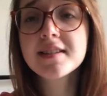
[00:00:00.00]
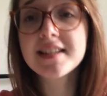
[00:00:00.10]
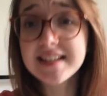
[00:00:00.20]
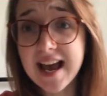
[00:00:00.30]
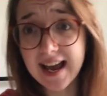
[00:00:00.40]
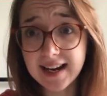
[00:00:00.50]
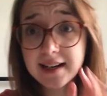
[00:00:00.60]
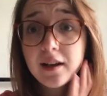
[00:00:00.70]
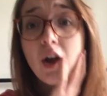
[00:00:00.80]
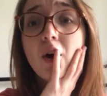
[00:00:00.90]

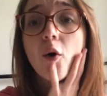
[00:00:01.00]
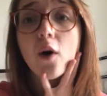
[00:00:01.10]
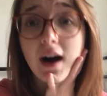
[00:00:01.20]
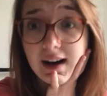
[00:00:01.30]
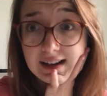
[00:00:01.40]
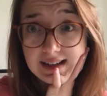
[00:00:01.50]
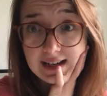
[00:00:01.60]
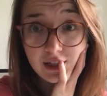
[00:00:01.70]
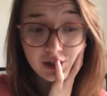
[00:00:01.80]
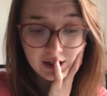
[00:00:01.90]
today I
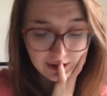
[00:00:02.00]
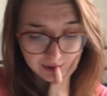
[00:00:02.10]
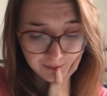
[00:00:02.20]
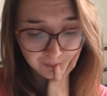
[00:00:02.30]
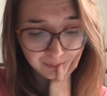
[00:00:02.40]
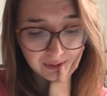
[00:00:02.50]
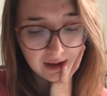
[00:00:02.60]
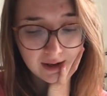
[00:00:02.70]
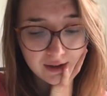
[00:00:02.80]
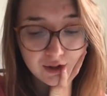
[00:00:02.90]
need to
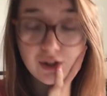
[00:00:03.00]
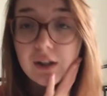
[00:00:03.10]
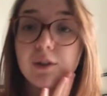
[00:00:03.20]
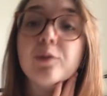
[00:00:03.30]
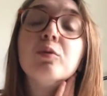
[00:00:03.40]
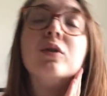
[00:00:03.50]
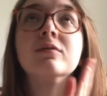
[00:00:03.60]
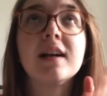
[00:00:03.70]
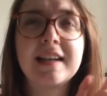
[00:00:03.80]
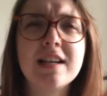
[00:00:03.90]
do, well,
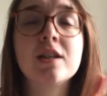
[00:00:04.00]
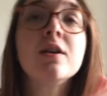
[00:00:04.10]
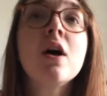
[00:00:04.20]
I need to,